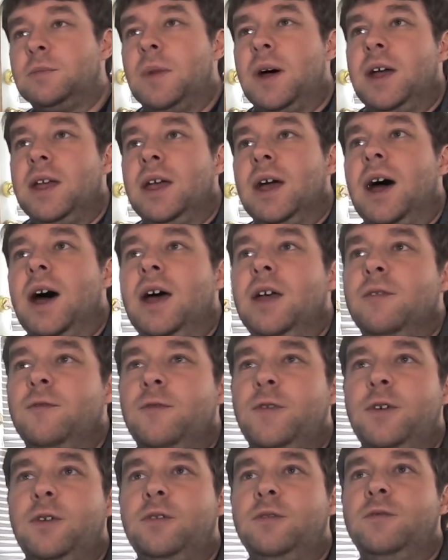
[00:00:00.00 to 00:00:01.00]
my
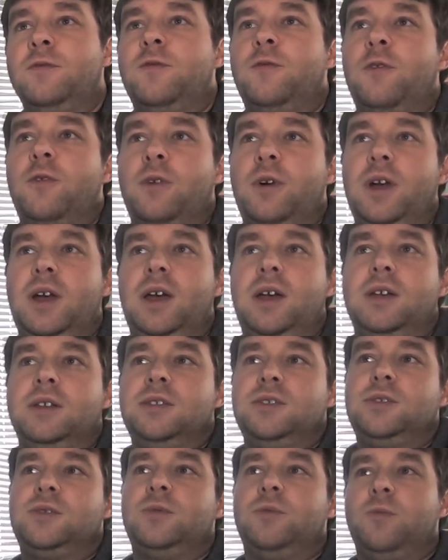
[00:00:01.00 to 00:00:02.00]
iPhone
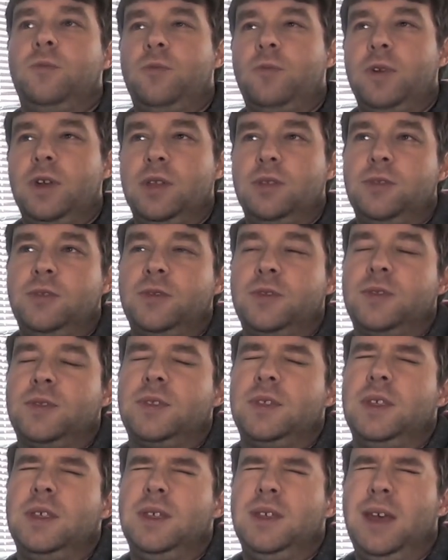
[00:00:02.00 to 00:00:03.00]
4S
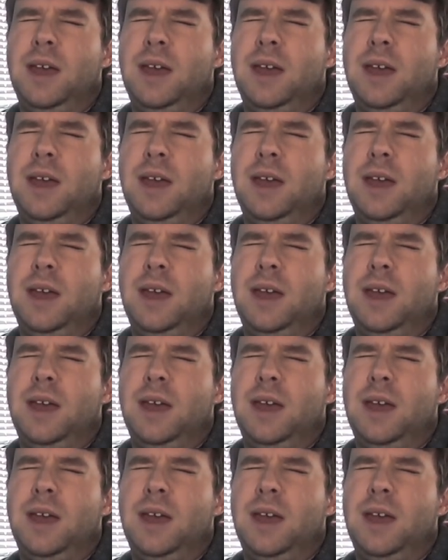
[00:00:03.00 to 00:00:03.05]
with